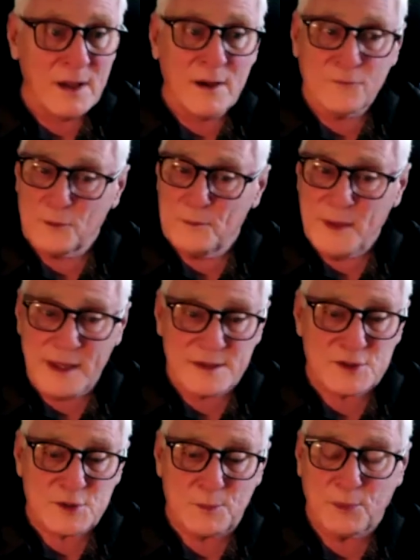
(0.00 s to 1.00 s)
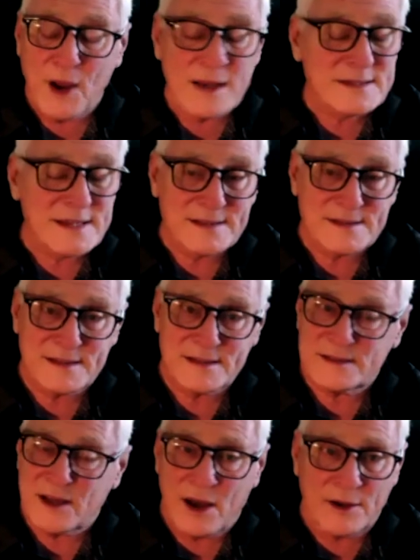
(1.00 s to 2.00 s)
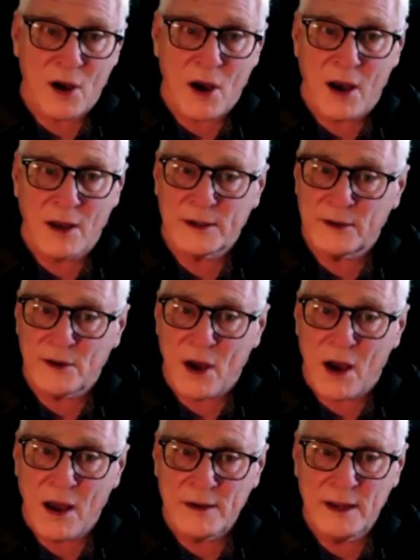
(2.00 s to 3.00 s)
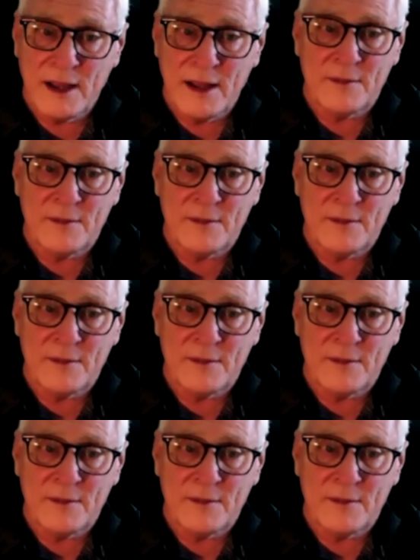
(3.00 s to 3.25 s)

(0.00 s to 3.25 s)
For me, it's a process that's gone on and on.